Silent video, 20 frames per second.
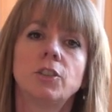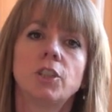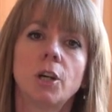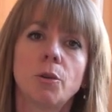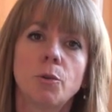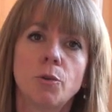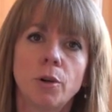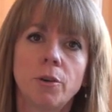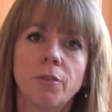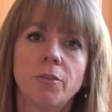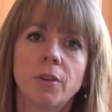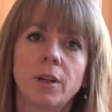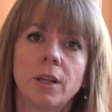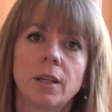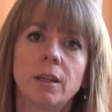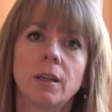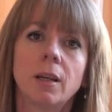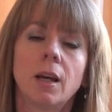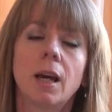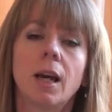Joe
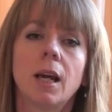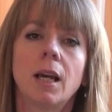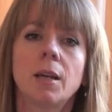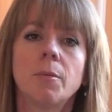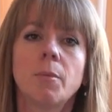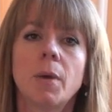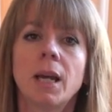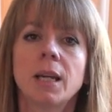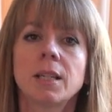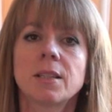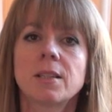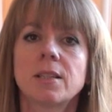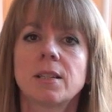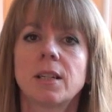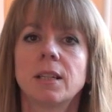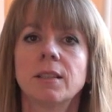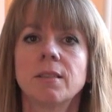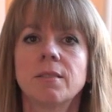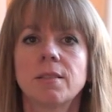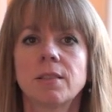Griffin has
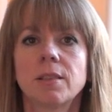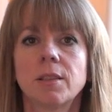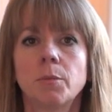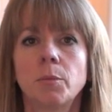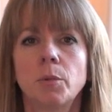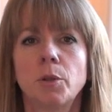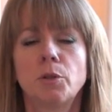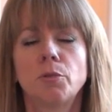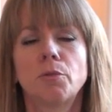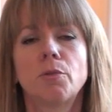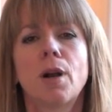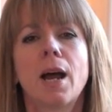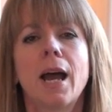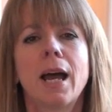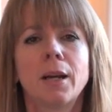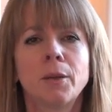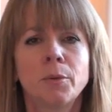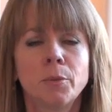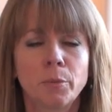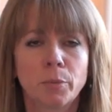done some
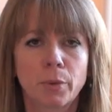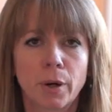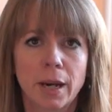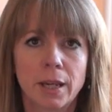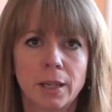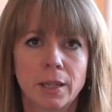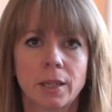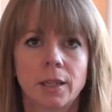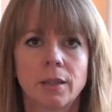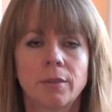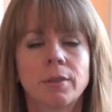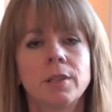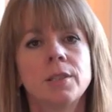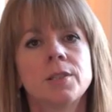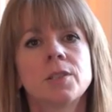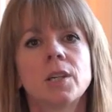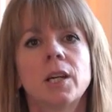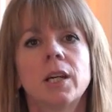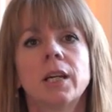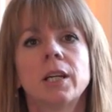groundbreaking
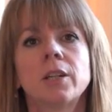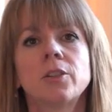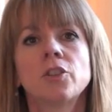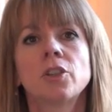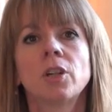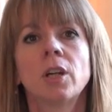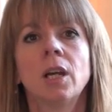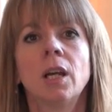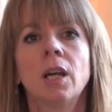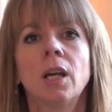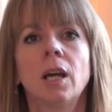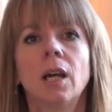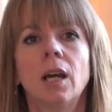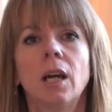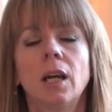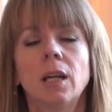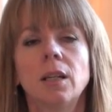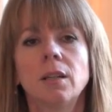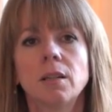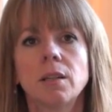research
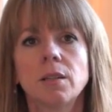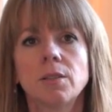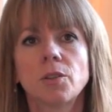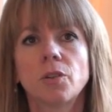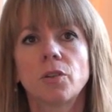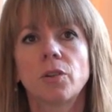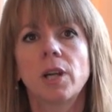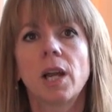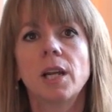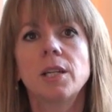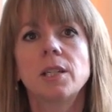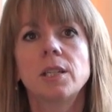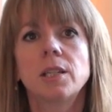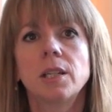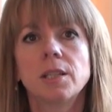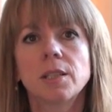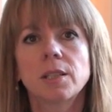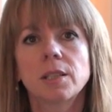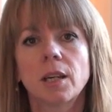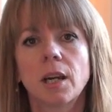and has created
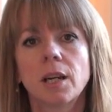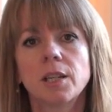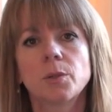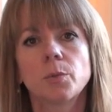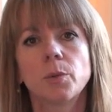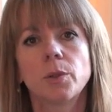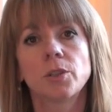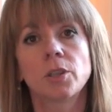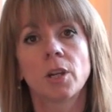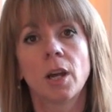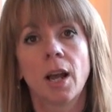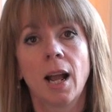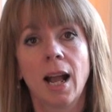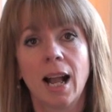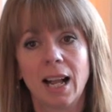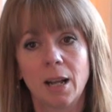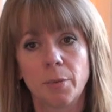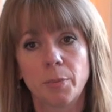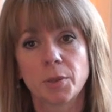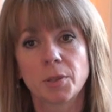insights which
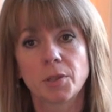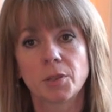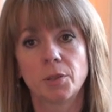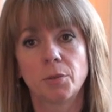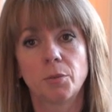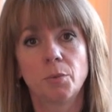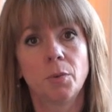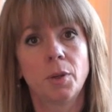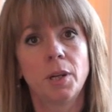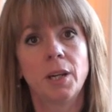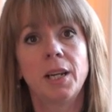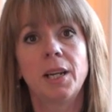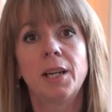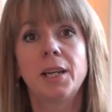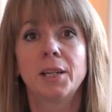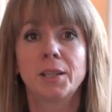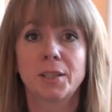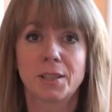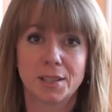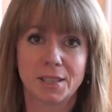help us to
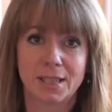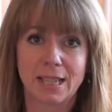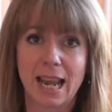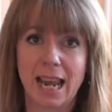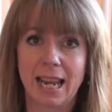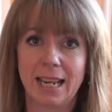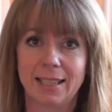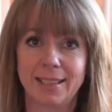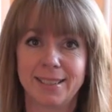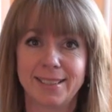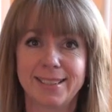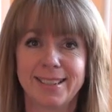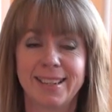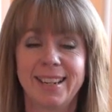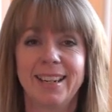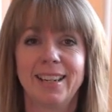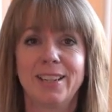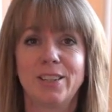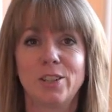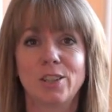really understand
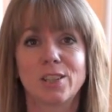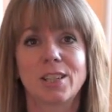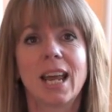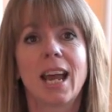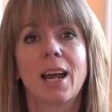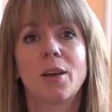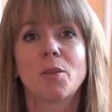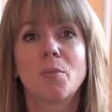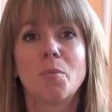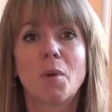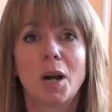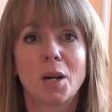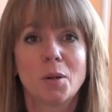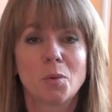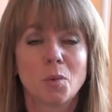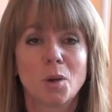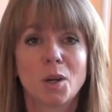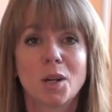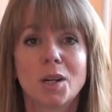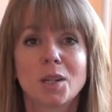just how the
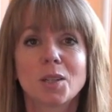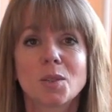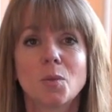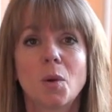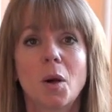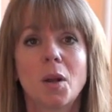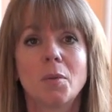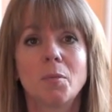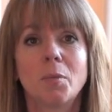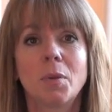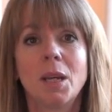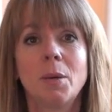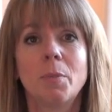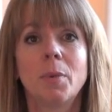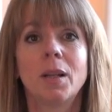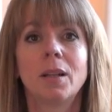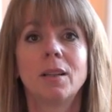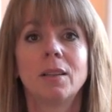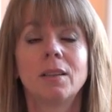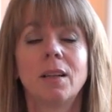mind works when
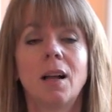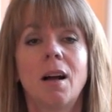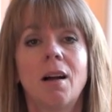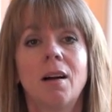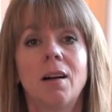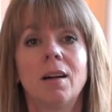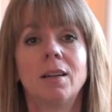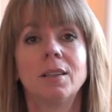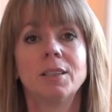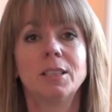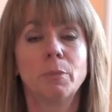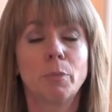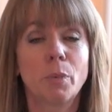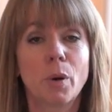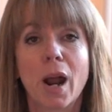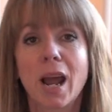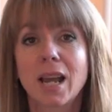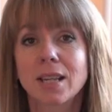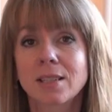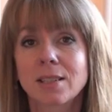people are
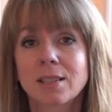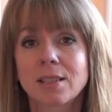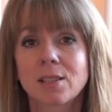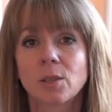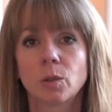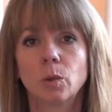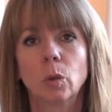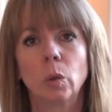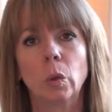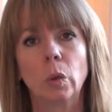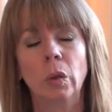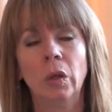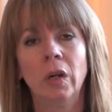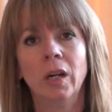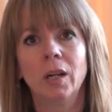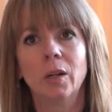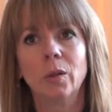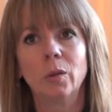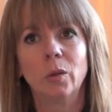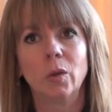depressed
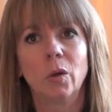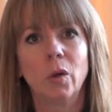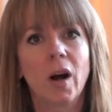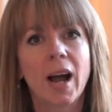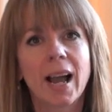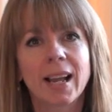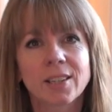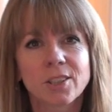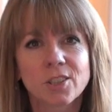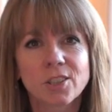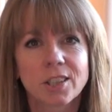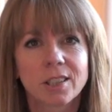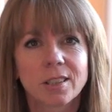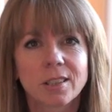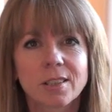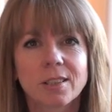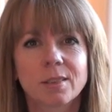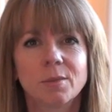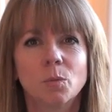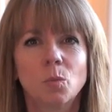or
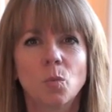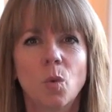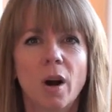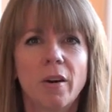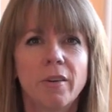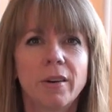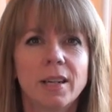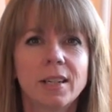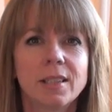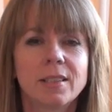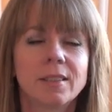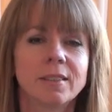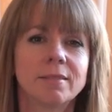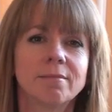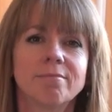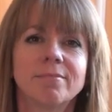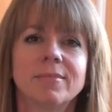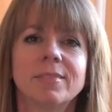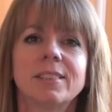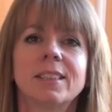anxious and worried
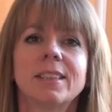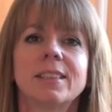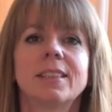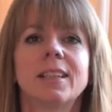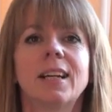and